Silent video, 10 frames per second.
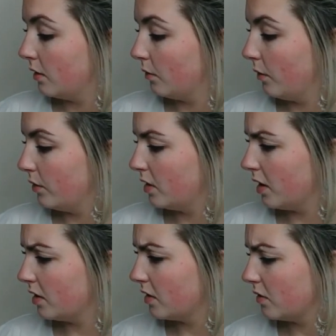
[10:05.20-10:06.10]
what did I
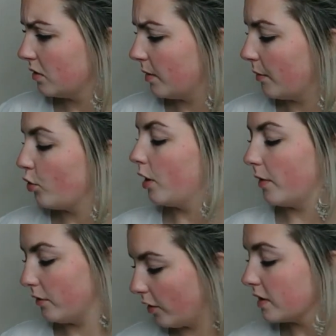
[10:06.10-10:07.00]
just talk about? Primer.
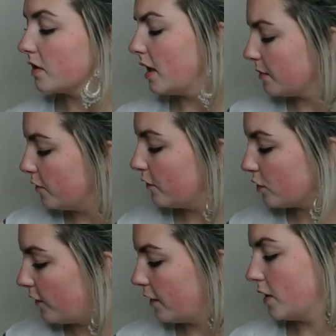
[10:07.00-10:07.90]
Right, so let's move on to
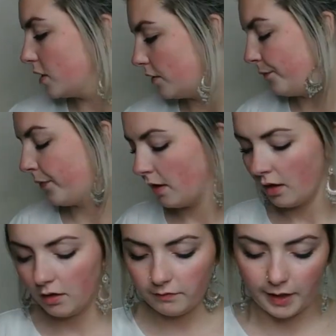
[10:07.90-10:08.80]
foundation.
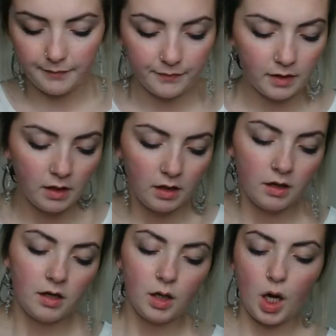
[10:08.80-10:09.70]
Right,
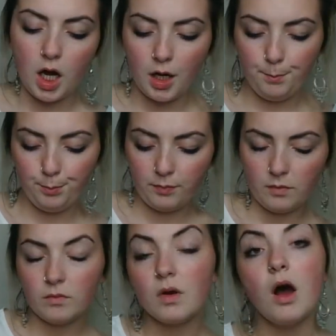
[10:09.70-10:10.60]

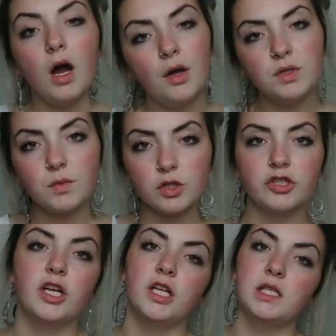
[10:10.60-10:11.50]
I was
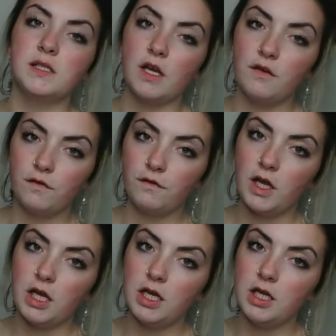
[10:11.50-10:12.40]
watching
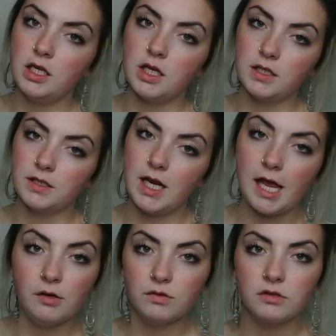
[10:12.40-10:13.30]
Sophie Does
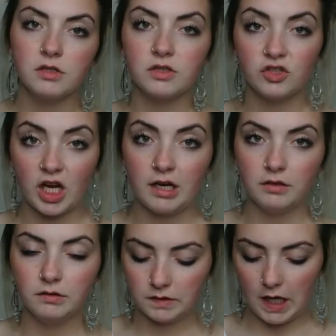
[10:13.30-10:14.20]
Nails'
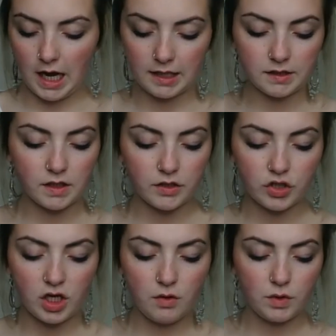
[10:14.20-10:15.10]
channel, and
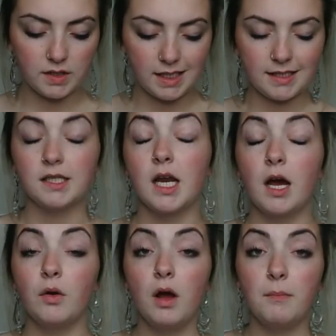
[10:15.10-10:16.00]
she was testing
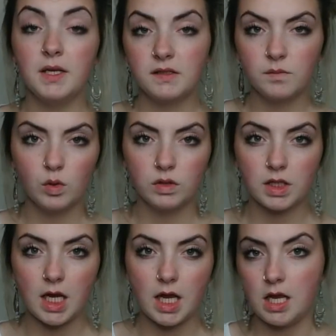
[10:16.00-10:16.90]
out a Miss
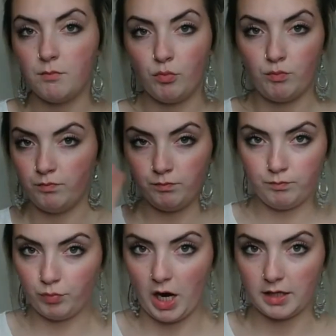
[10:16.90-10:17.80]
Sporty
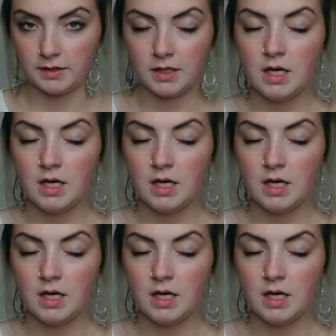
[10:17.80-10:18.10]
brand,